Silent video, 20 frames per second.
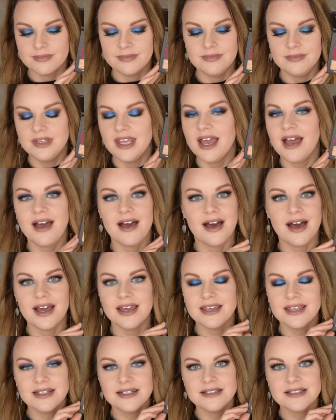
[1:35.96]
yeah,
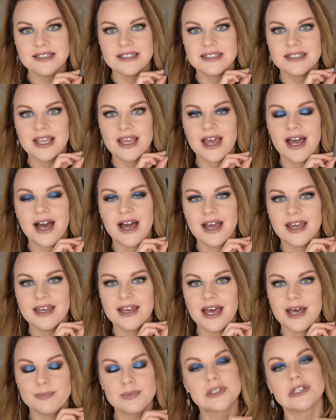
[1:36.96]
I can just say
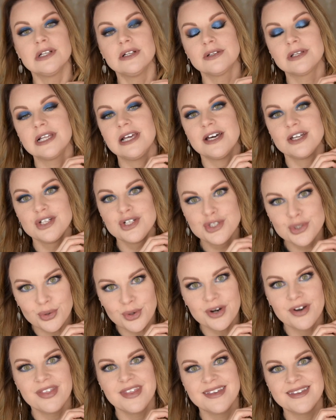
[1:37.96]
I absolutely
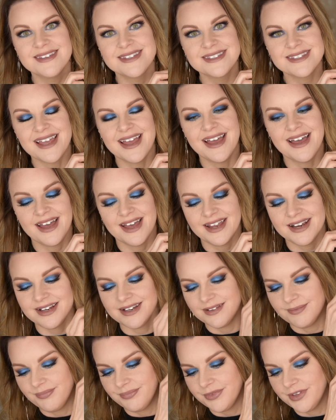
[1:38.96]
adore this
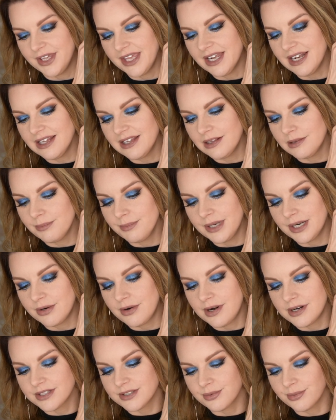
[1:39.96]
and get a little
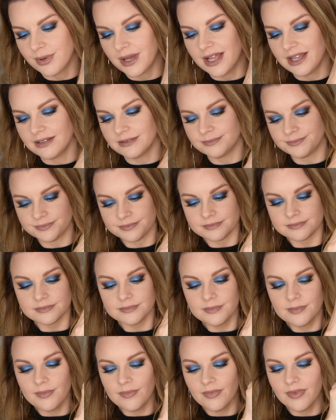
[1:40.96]
mirror as well.
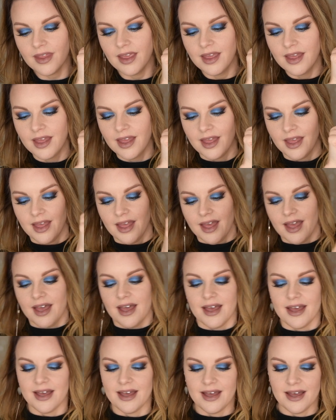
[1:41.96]

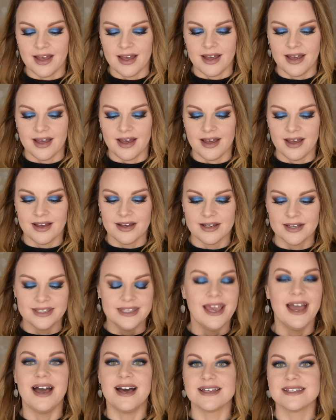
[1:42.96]
Uh,
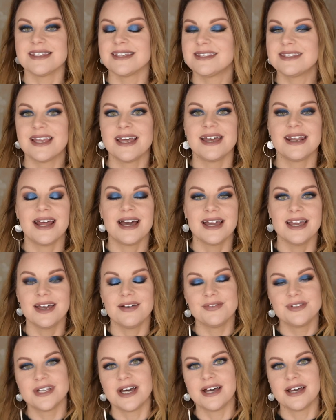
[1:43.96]
yeah, as I said, I
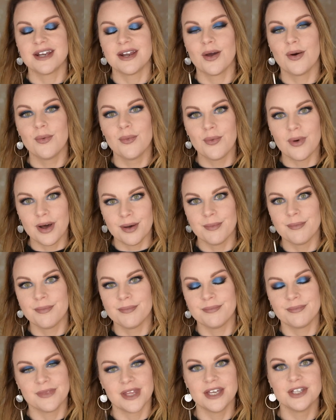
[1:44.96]
have done
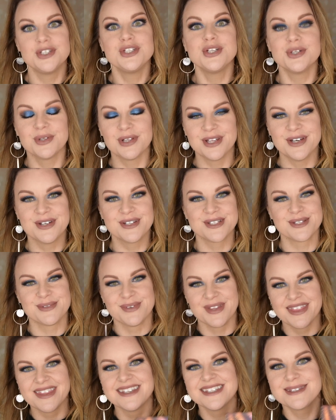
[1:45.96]
one, uh, two looks
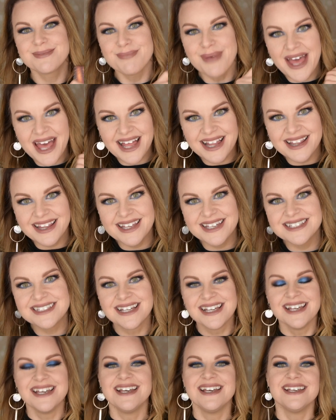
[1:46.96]
with this palette.
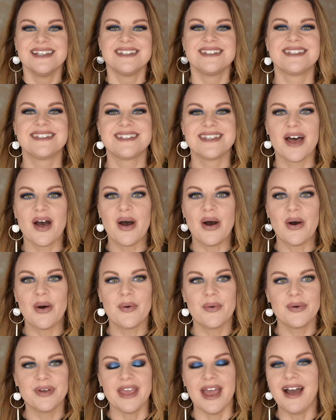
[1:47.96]

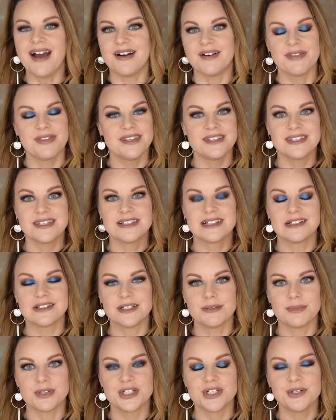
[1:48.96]
So yeah, this is
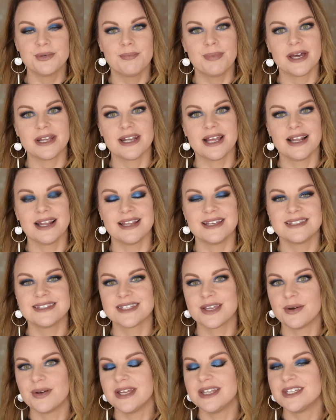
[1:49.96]
look number two, but
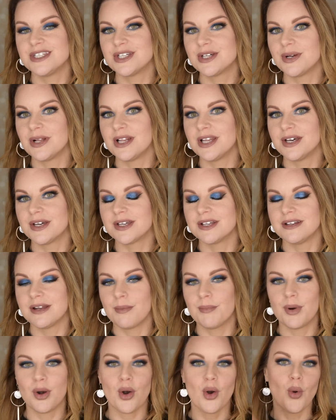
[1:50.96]
let's go into look
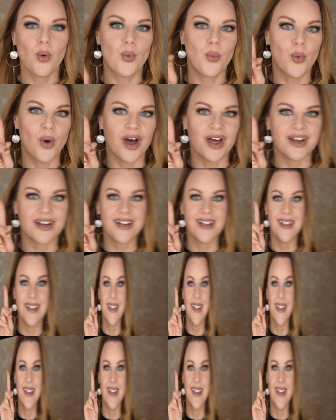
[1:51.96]
number one.